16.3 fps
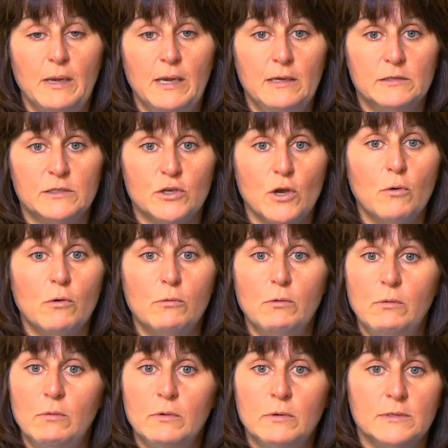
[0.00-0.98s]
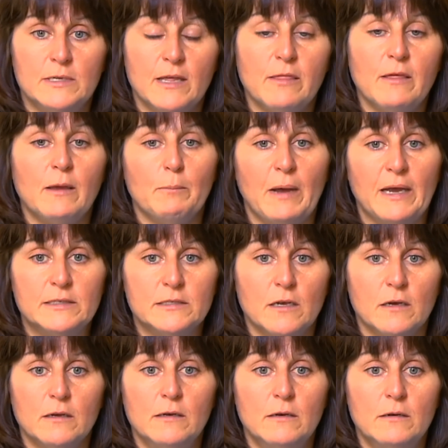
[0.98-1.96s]
me so. I think my
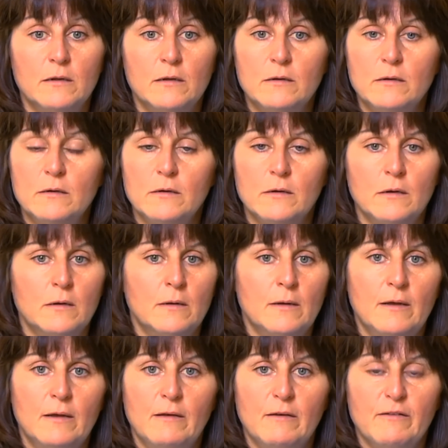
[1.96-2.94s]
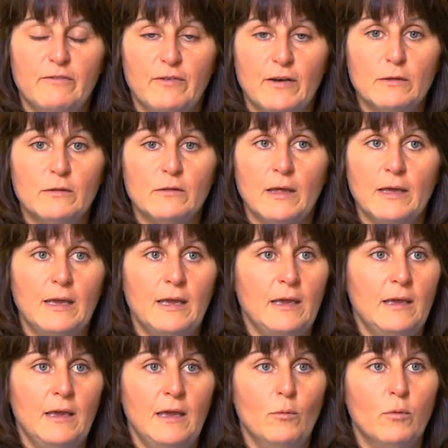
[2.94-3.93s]
son felt like
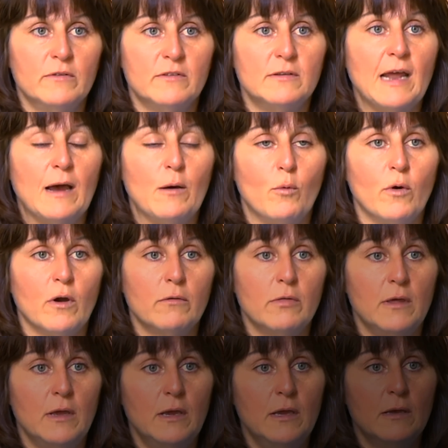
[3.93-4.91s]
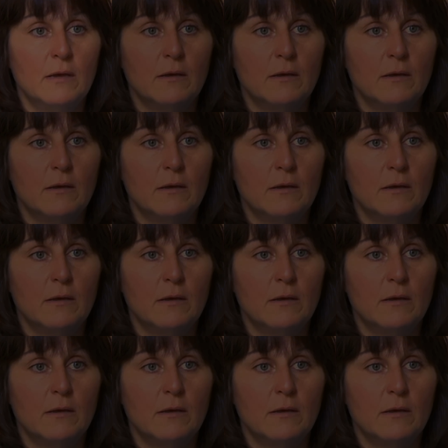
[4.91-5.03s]
he was not worthy.